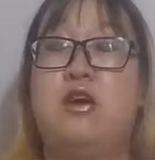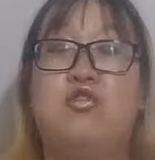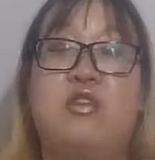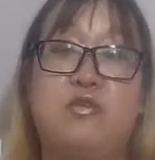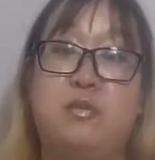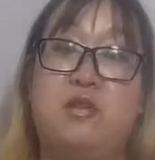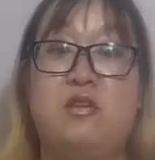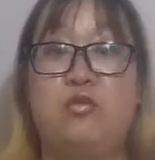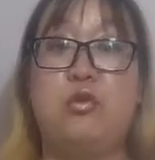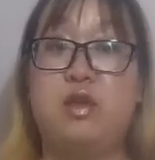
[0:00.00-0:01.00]
trust me,
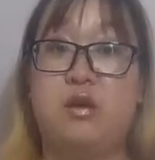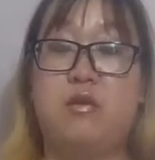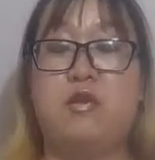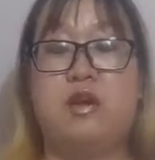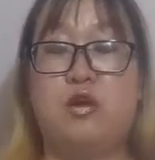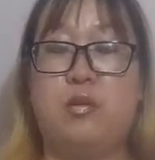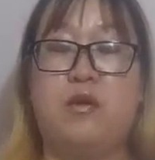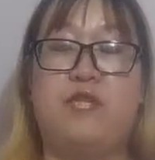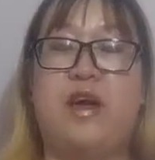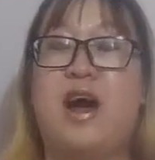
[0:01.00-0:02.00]
this won't irritate you
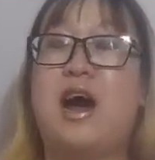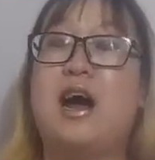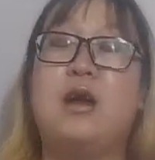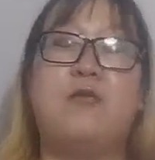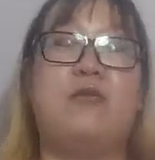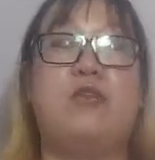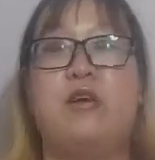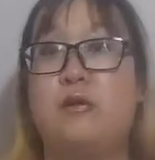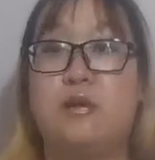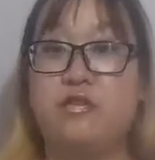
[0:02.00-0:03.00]
because I am
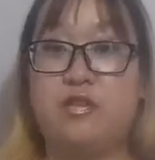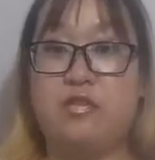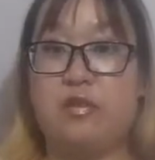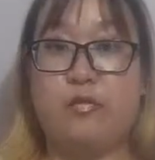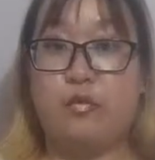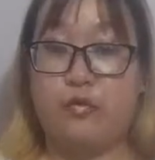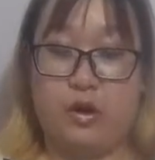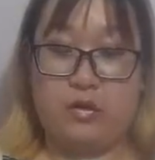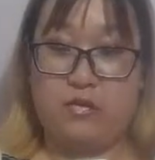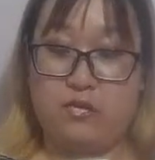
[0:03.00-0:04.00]
very, very sensitive to
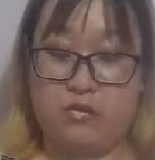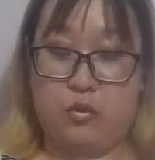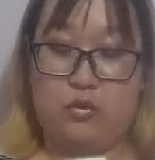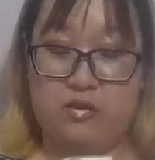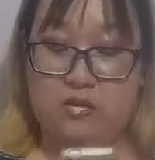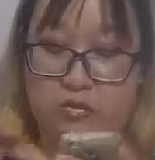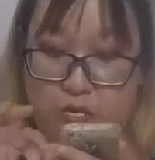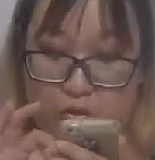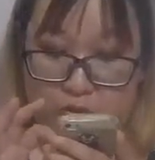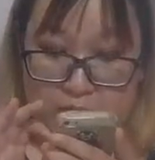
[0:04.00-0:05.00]
fragrance, so this is
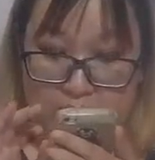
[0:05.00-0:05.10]
good.